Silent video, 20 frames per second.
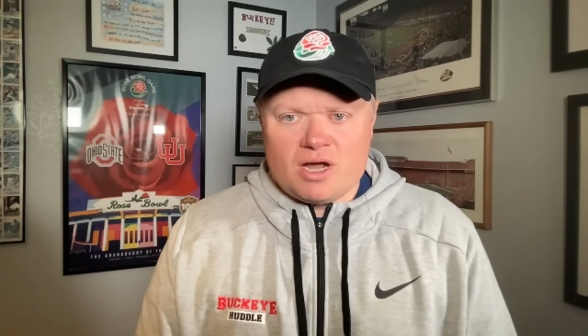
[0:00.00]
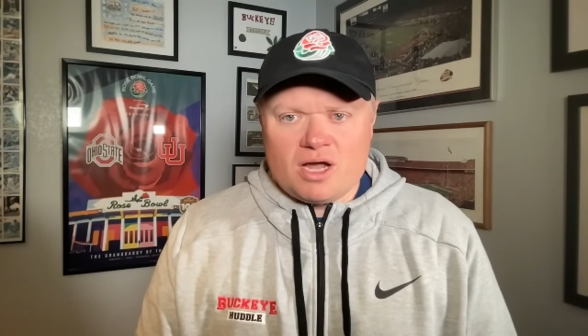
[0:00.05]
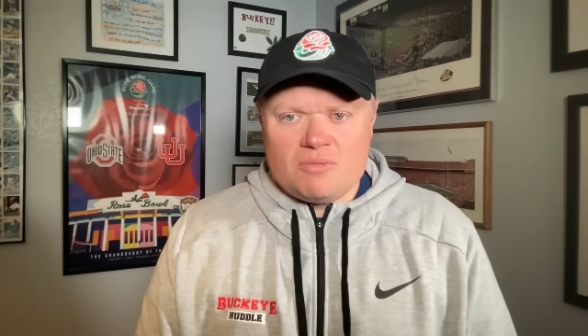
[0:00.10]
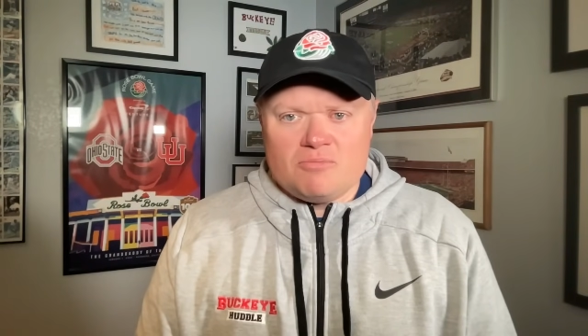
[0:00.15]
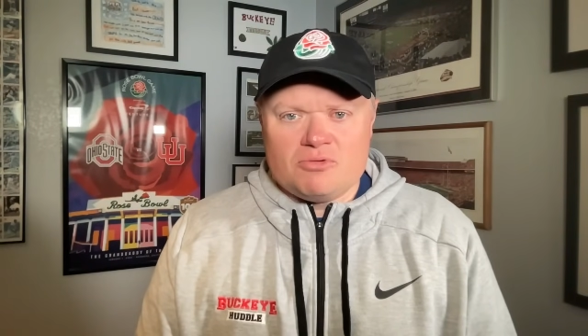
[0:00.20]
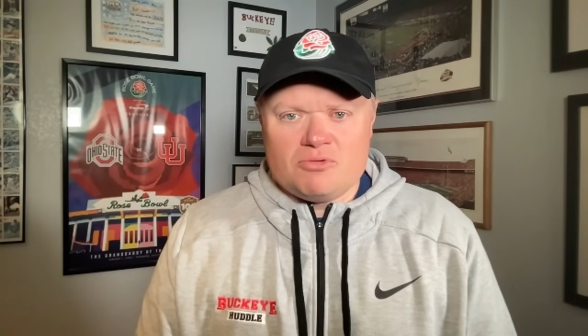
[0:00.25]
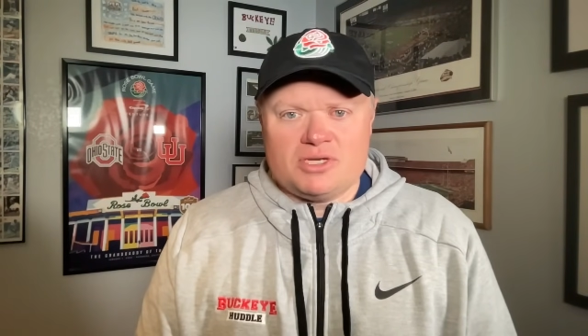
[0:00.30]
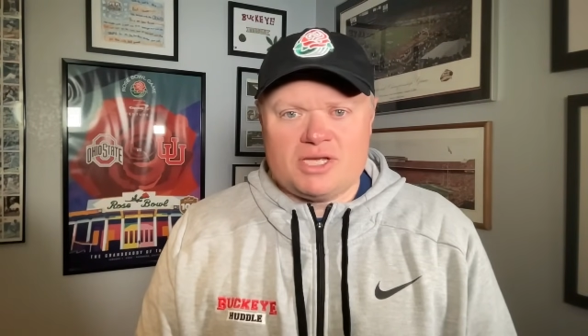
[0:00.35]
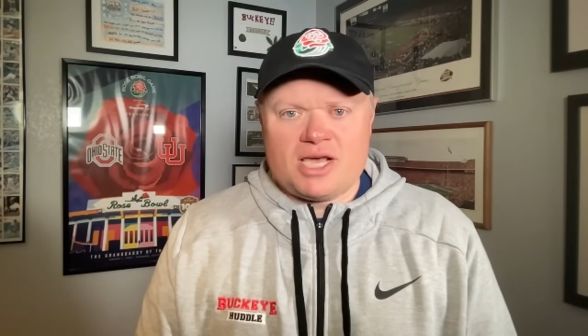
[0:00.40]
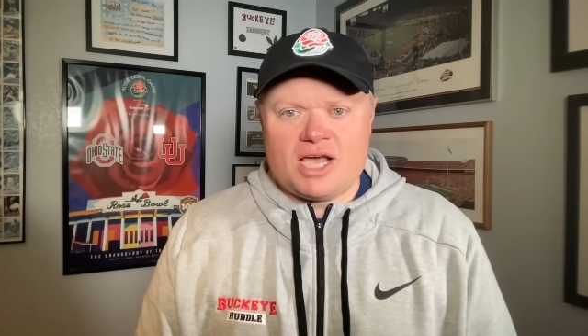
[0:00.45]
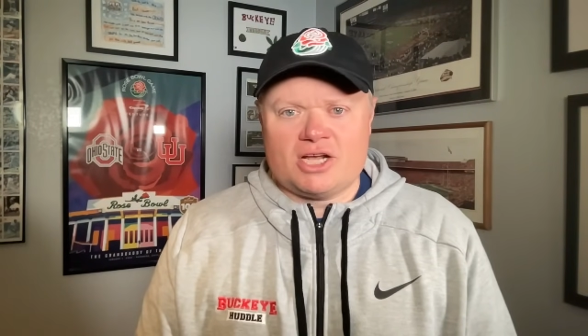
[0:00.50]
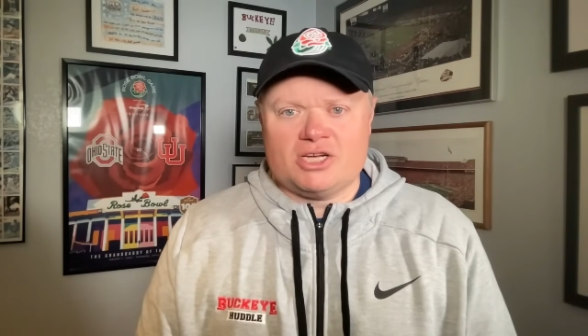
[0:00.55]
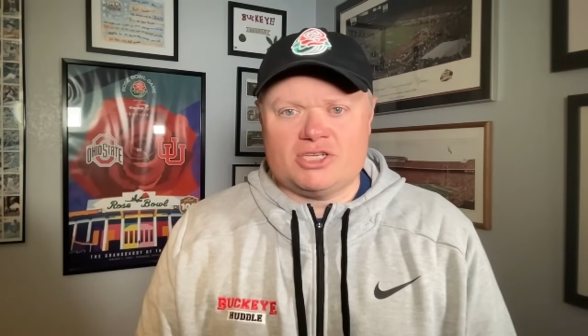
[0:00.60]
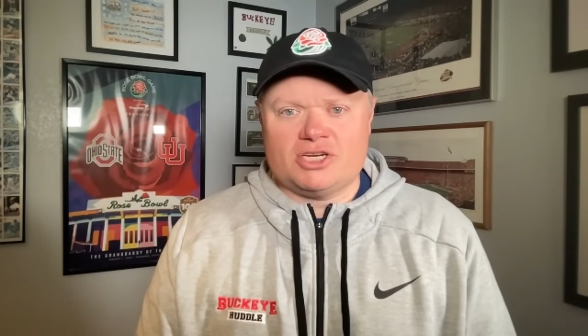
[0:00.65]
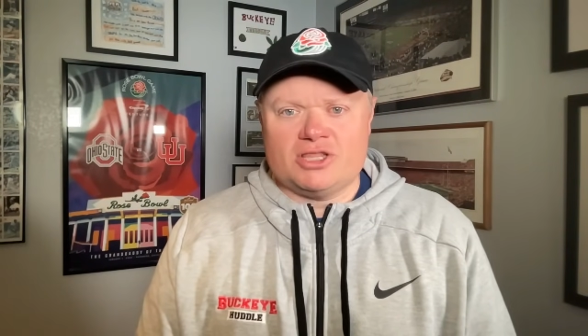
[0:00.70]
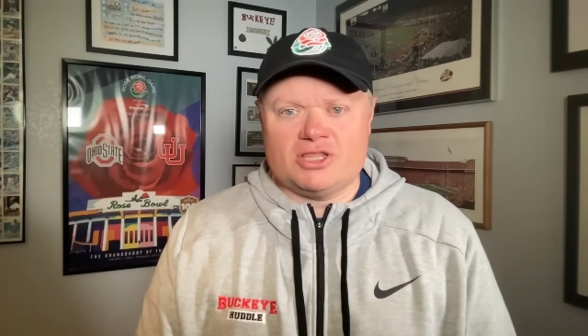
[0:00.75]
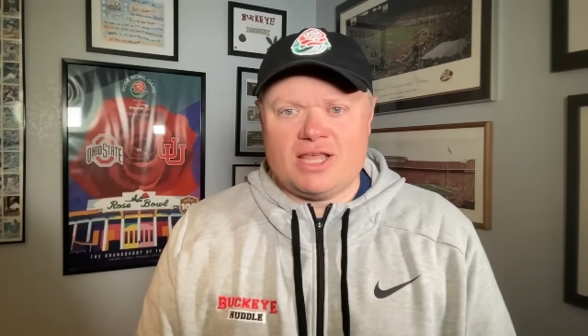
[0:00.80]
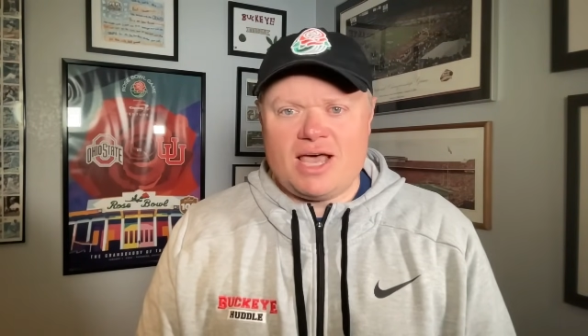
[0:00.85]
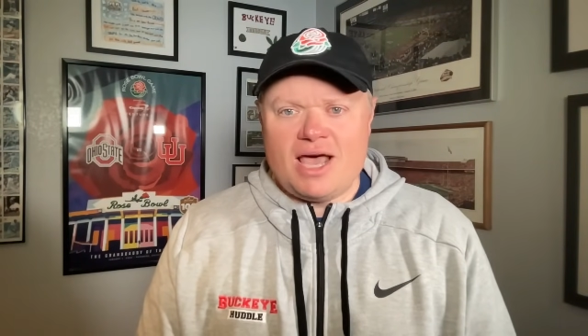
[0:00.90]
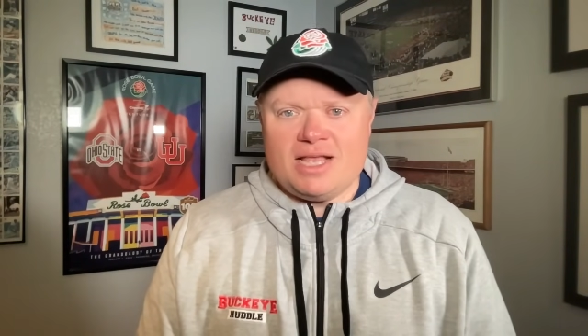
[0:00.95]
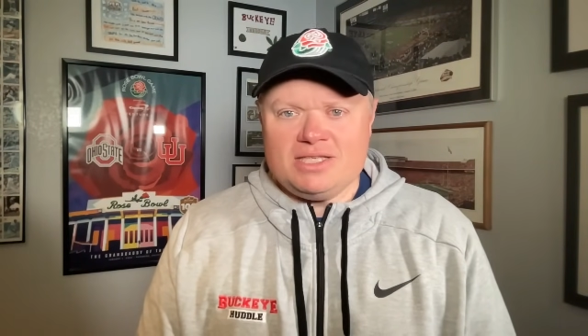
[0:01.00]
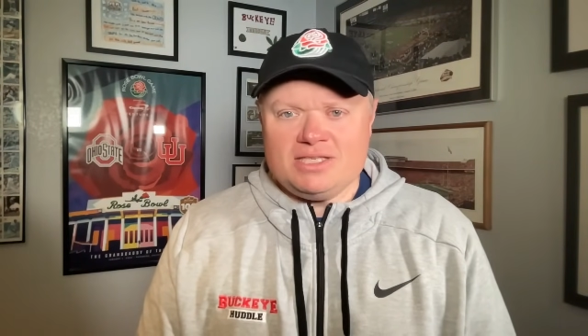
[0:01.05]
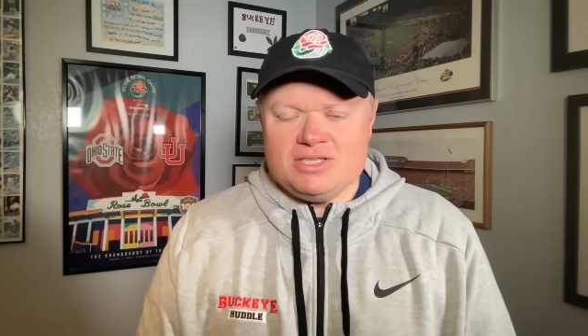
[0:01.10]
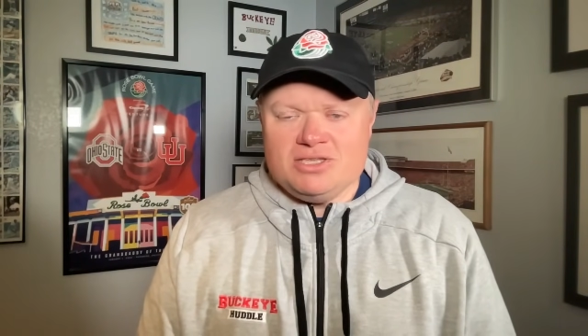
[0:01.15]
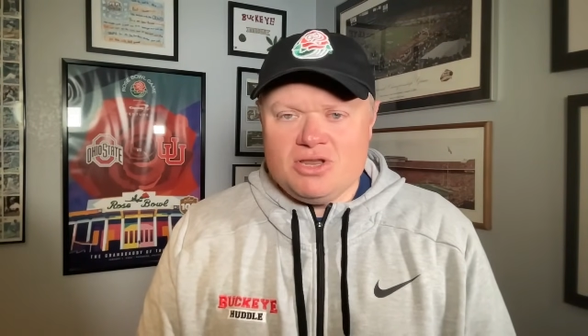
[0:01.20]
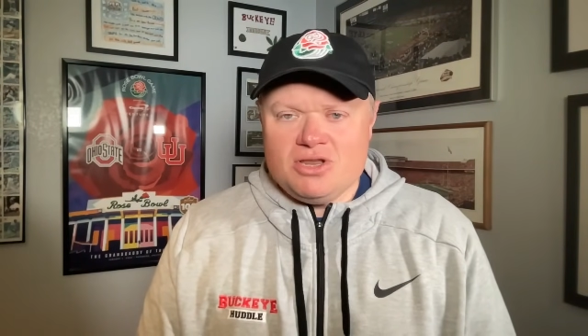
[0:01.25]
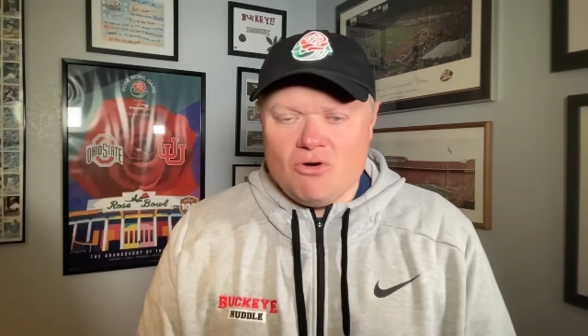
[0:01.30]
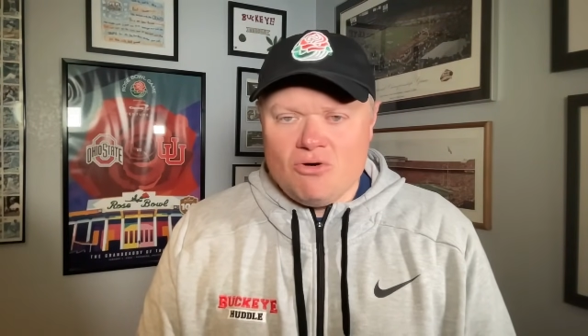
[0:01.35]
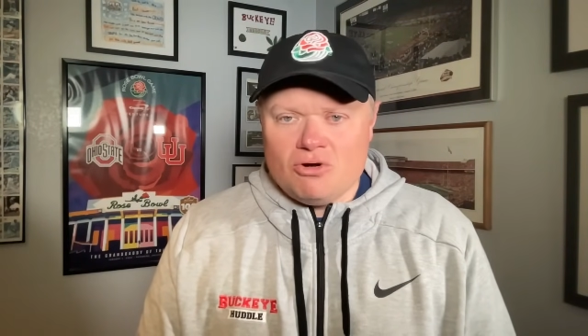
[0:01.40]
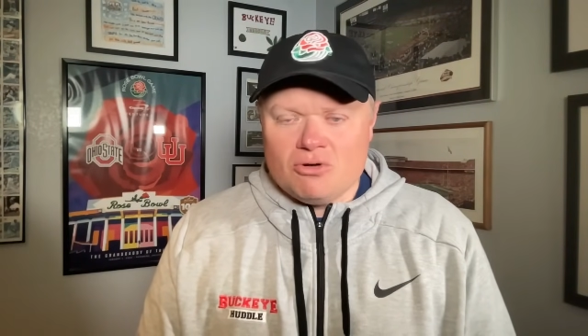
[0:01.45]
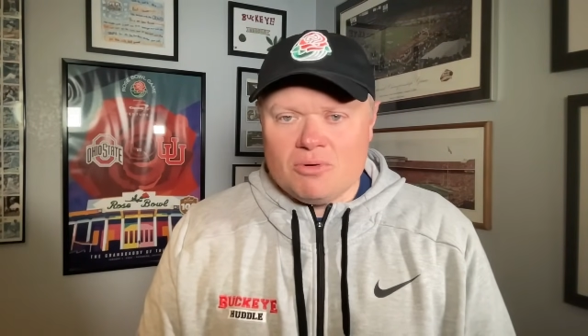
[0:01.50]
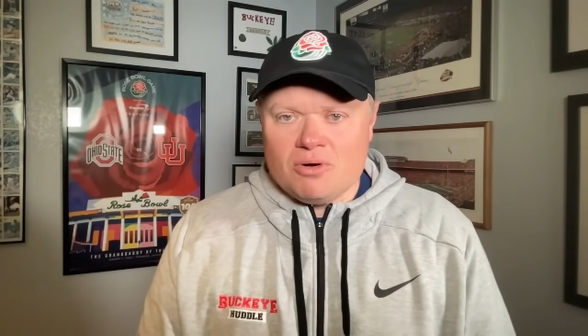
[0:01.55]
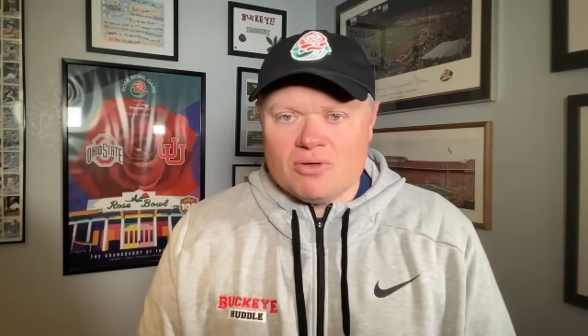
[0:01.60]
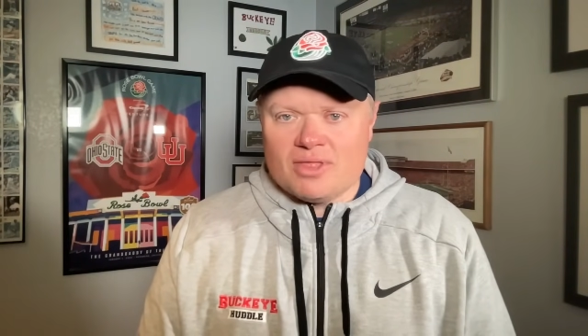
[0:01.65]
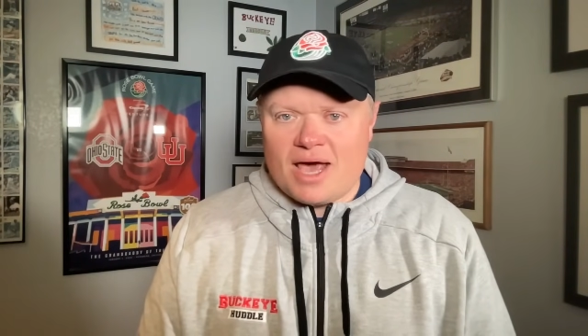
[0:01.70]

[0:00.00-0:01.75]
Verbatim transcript: on protection, that's notable.